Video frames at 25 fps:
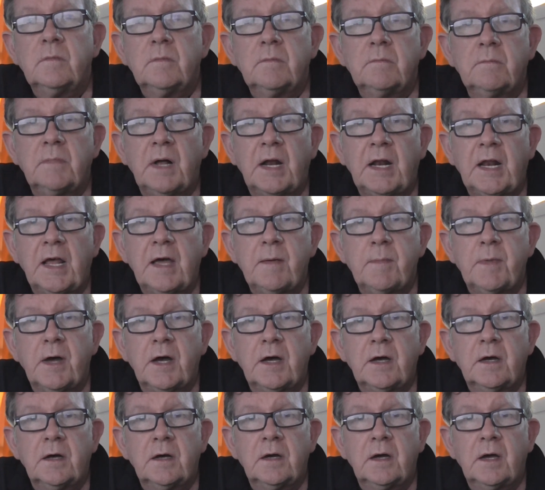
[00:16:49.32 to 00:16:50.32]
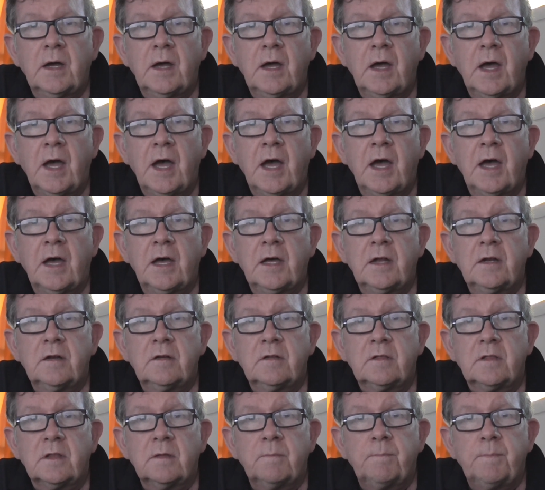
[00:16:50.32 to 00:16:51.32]
Malema
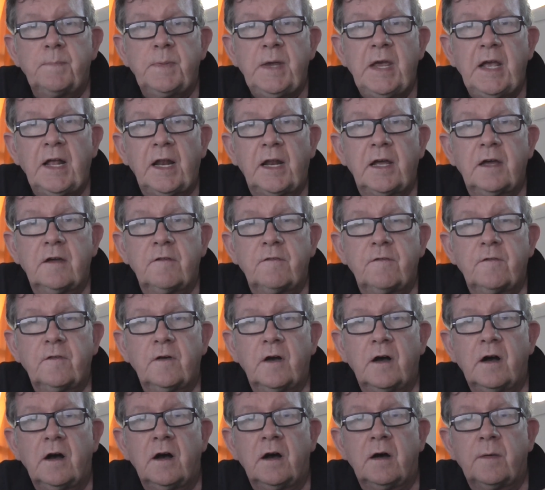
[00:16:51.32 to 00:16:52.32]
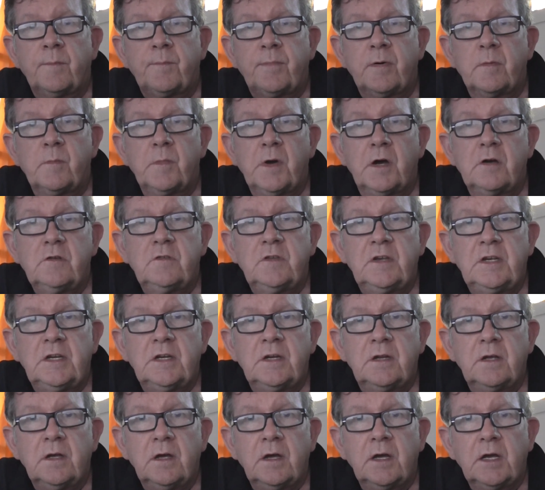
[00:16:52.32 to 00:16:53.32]
and the BLF are
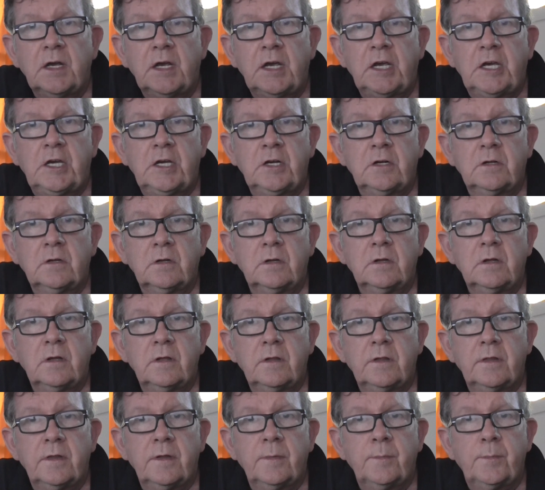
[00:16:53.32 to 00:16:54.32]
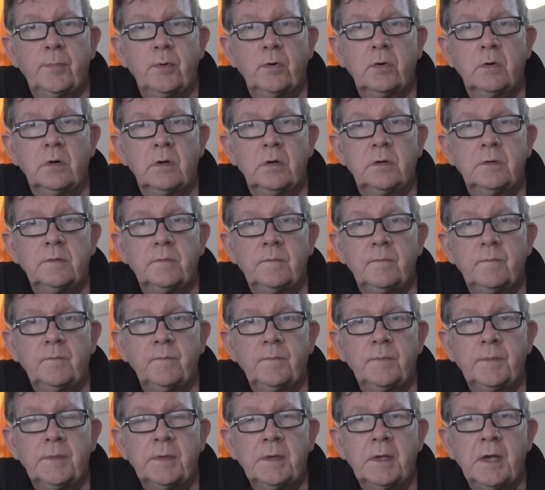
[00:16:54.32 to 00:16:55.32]
promoting Kill the Boer.
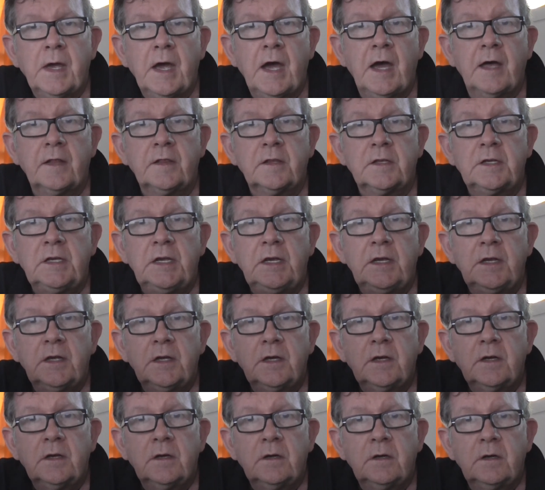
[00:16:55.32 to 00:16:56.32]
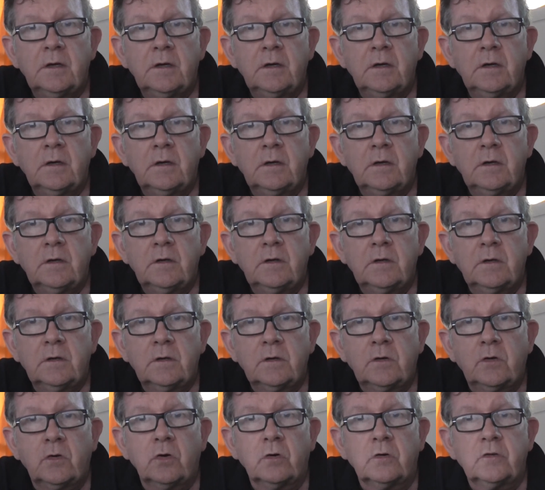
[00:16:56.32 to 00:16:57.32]
And the
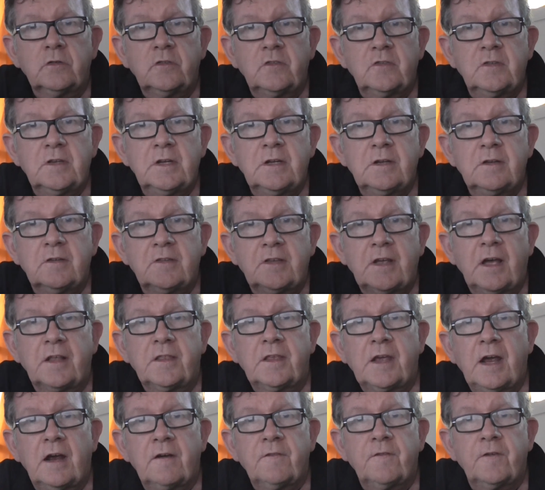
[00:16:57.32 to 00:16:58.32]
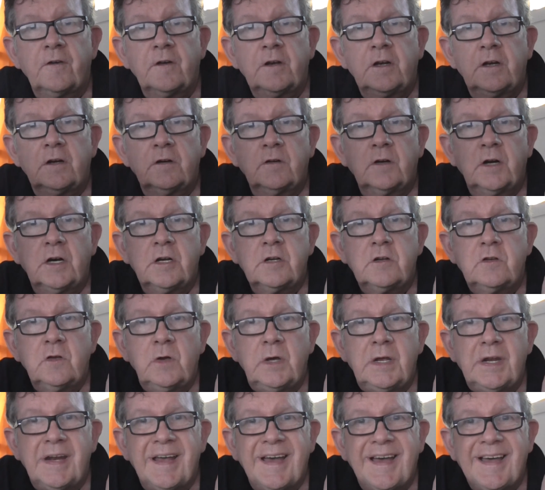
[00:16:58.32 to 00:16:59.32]
courts in South Africa are
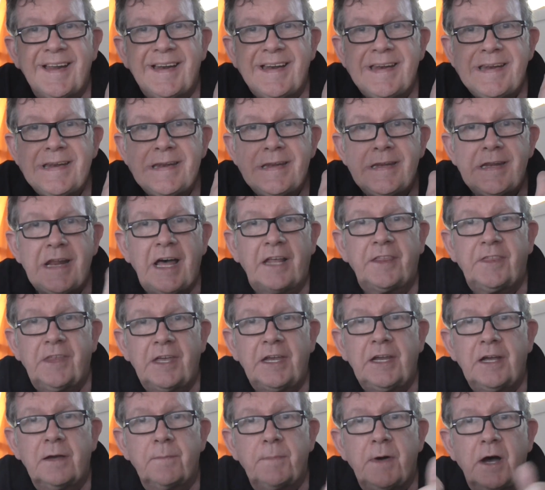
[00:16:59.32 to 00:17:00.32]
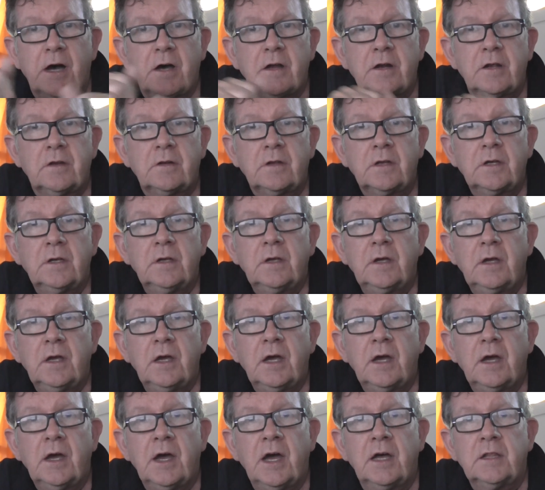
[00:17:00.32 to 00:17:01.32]
doing nothing about it.
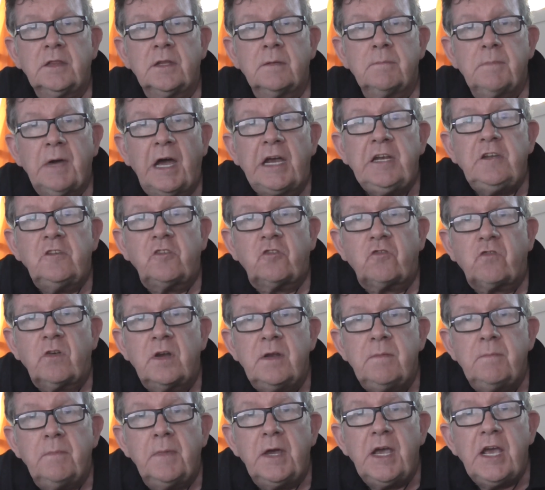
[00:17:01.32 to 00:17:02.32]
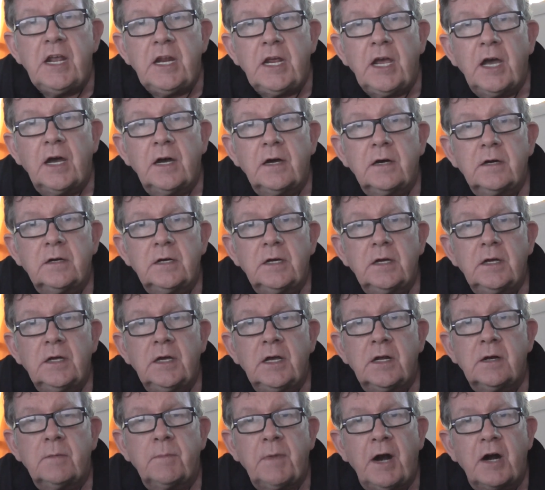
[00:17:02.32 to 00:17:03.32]
And the mainstream media
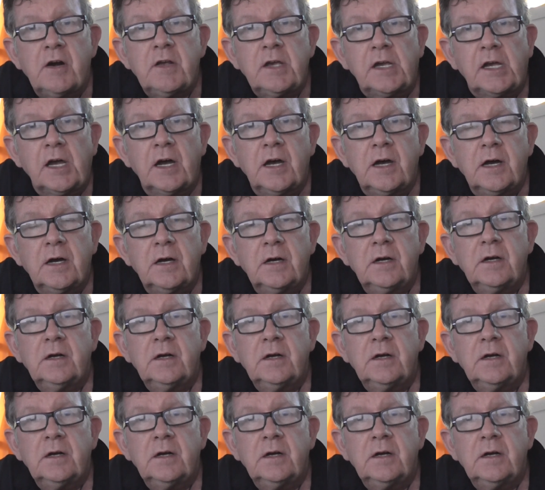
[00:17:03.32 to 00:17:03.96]
in America